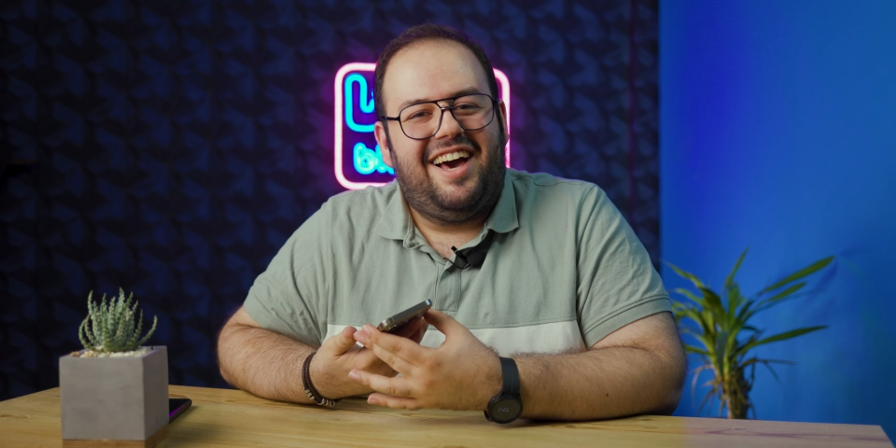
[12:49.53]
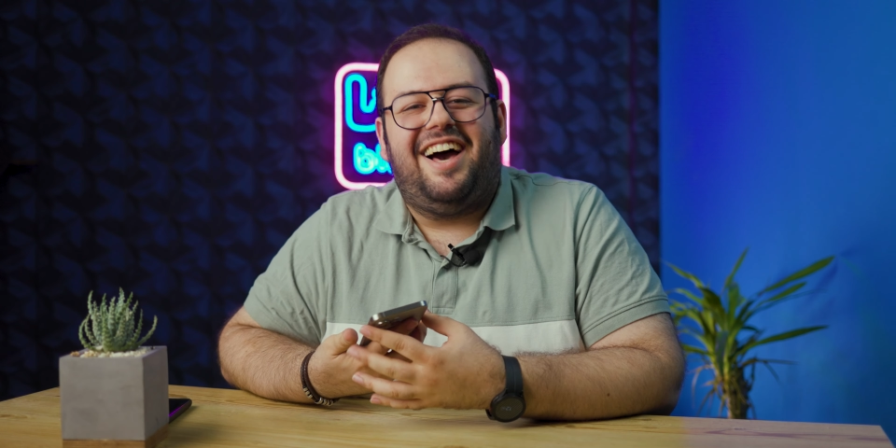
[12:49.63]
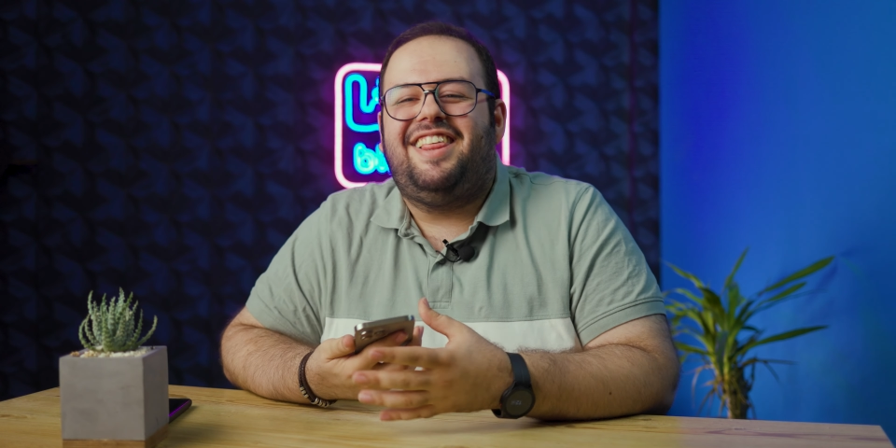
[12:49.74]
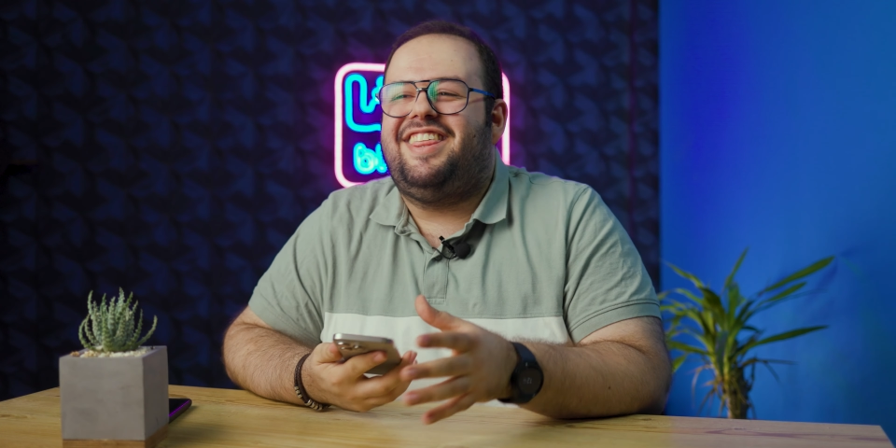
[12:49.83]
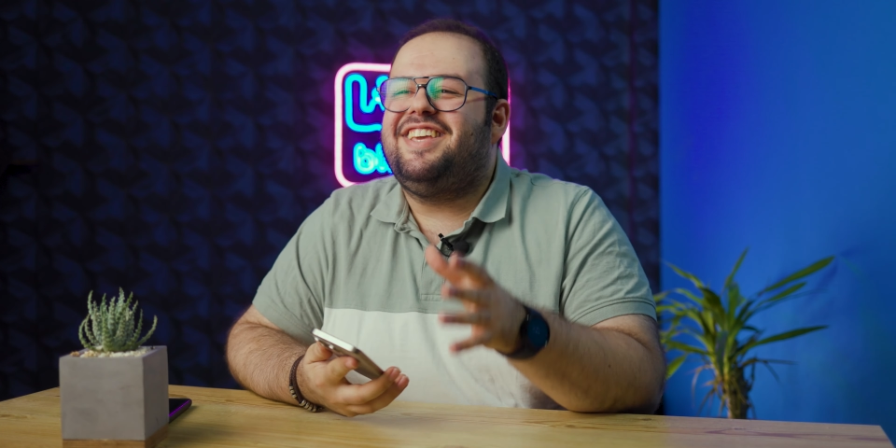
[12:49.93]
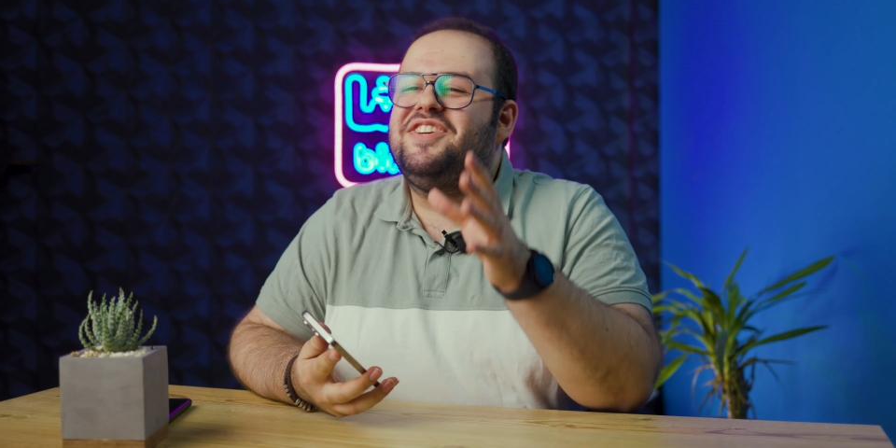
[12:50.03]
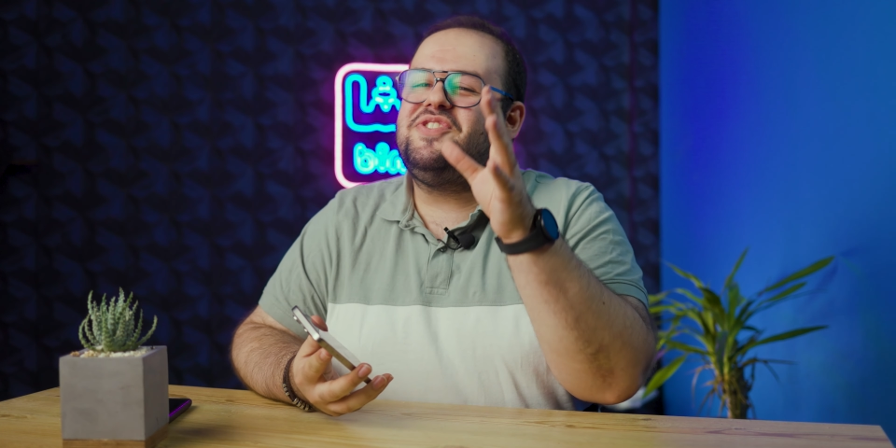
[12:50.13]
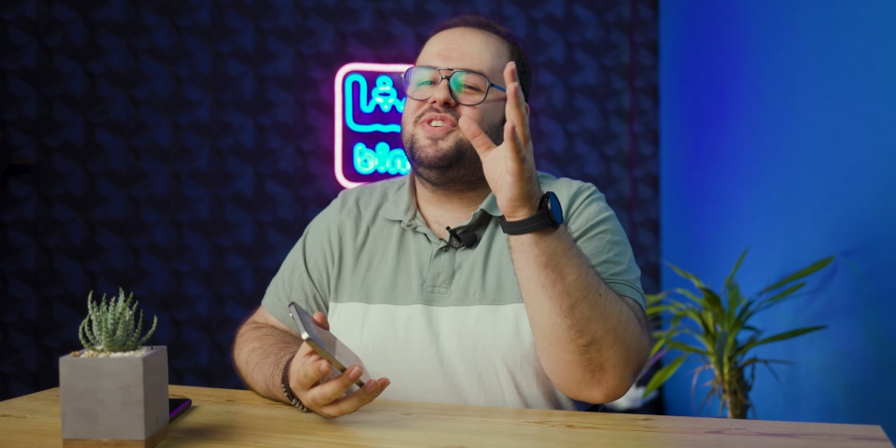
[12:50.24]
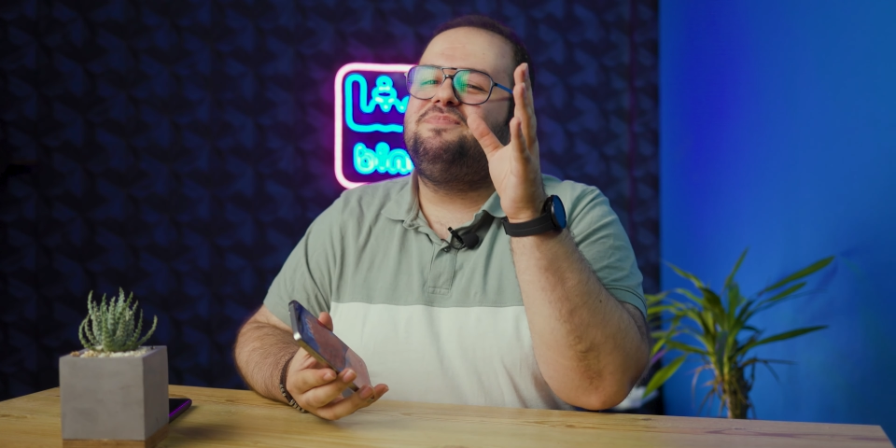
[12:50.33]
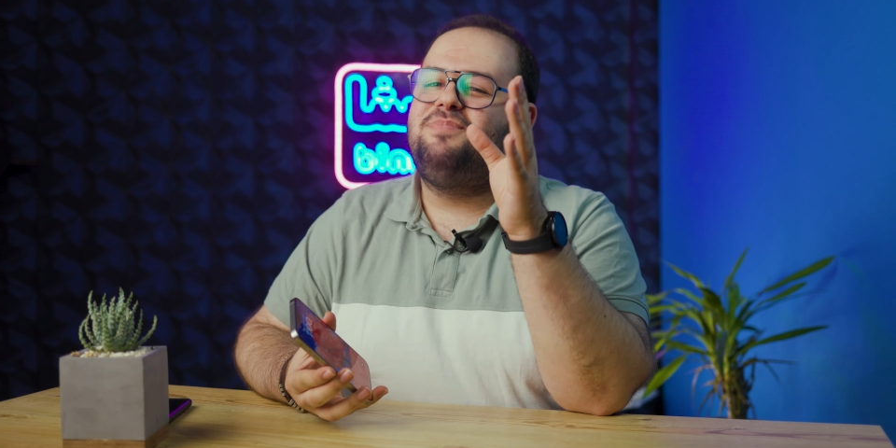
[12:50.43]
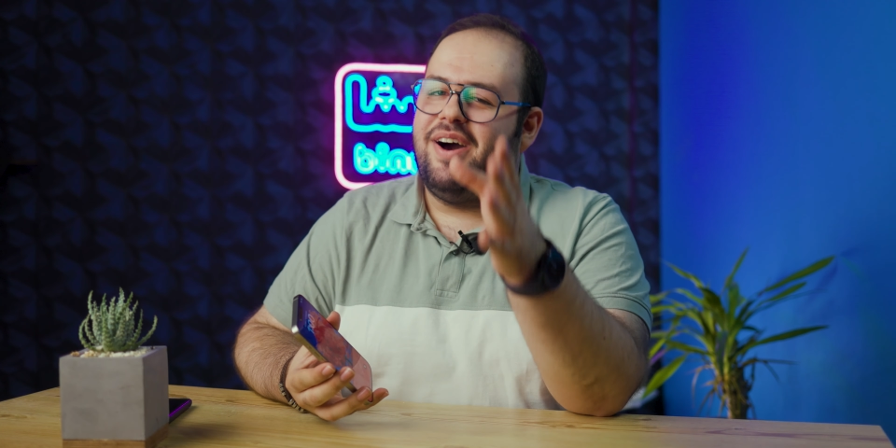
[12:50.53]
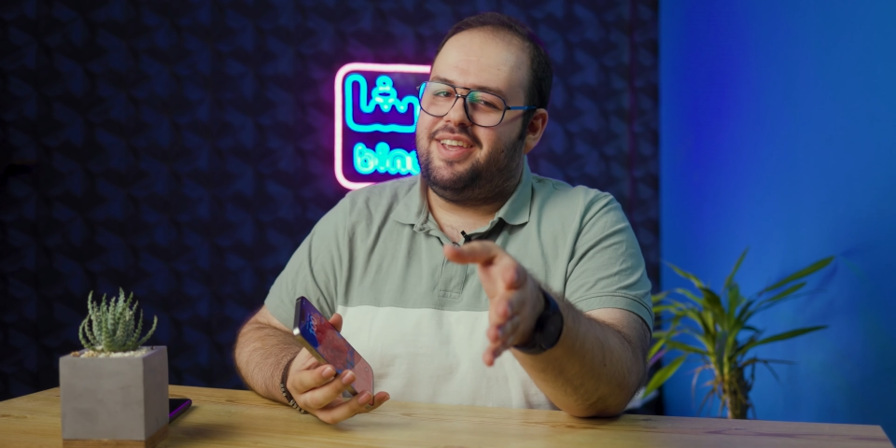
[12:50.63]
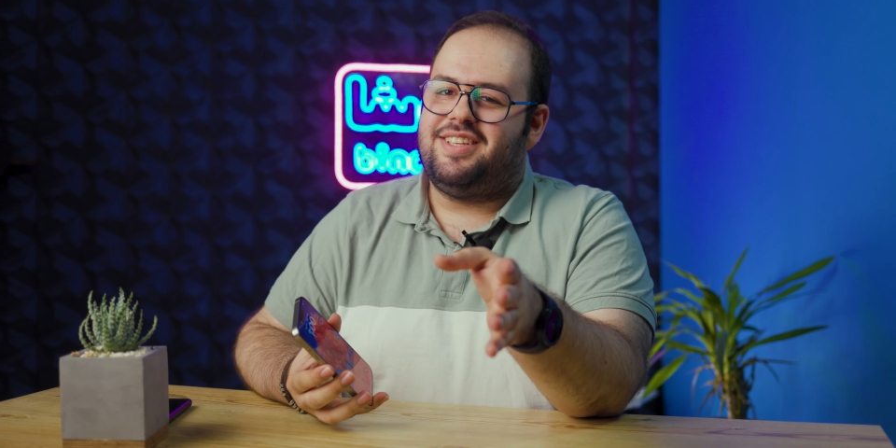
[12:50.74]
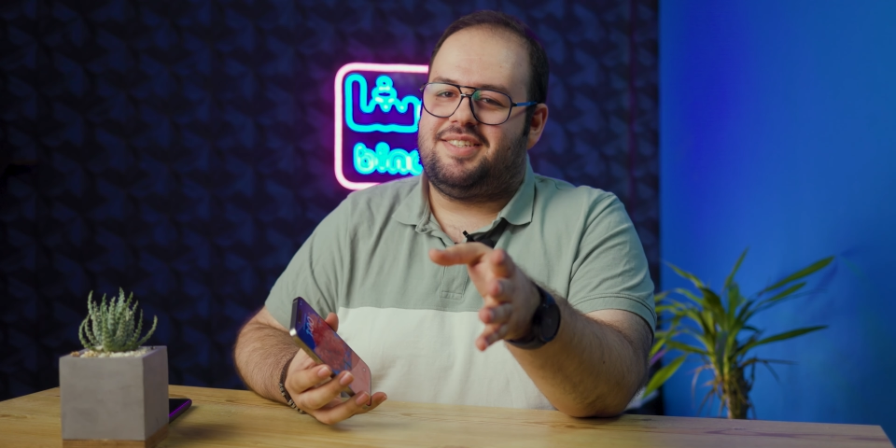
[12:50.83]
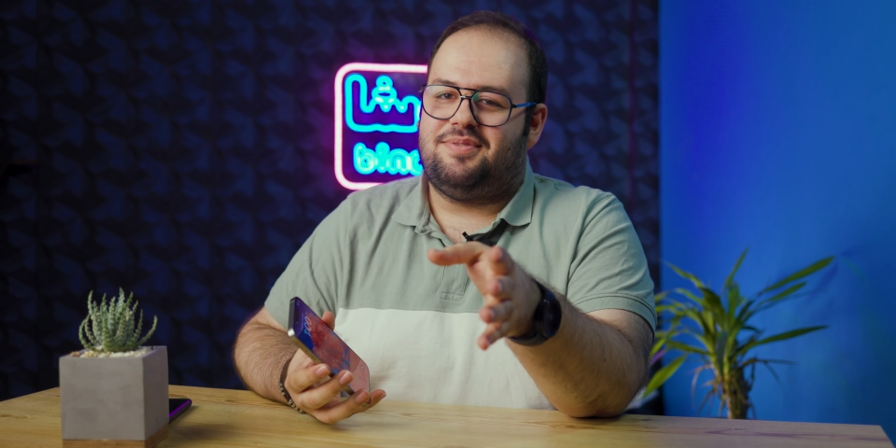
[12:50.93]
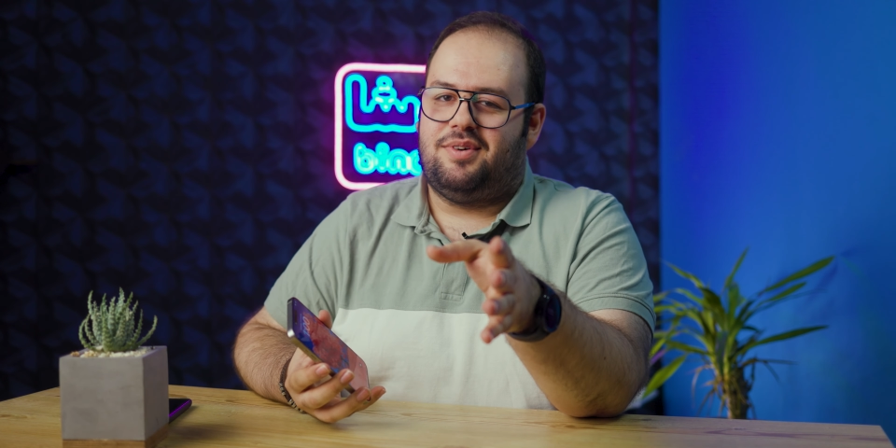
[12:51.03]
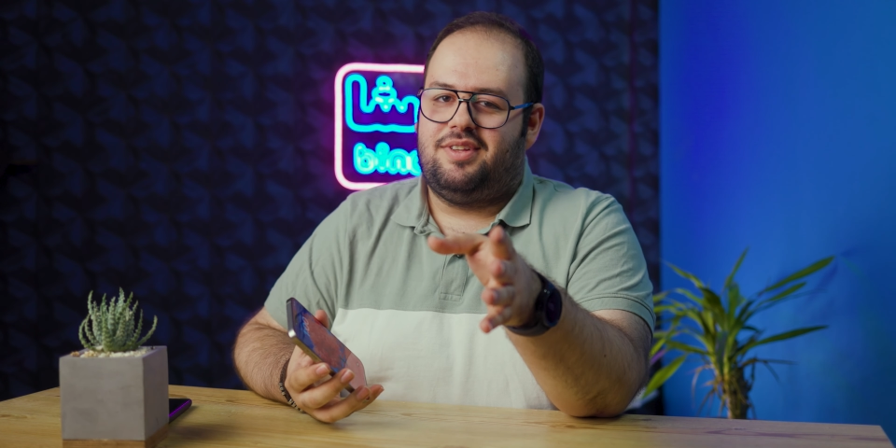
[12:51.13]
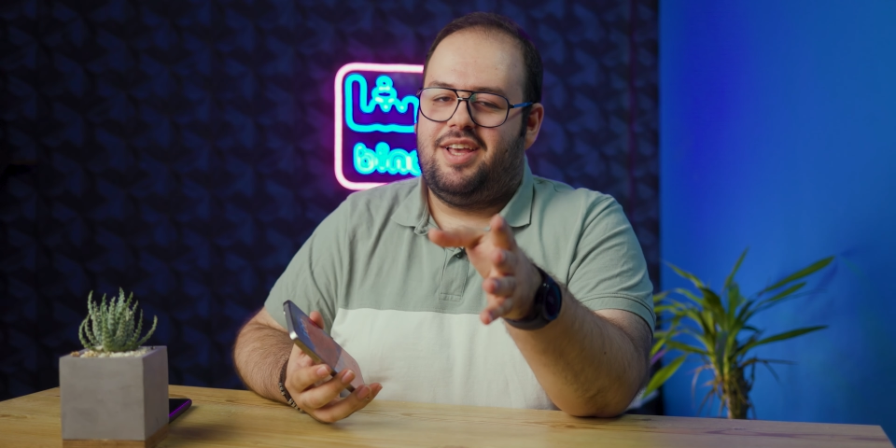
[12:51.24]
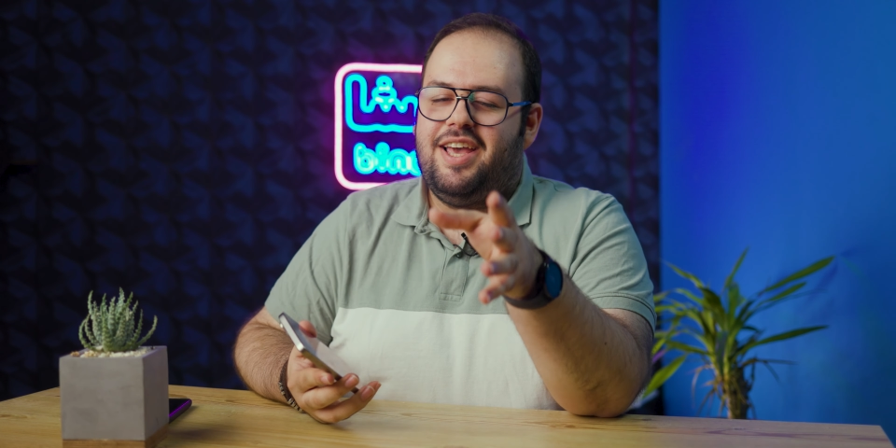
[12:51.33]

I think you should buy this phone.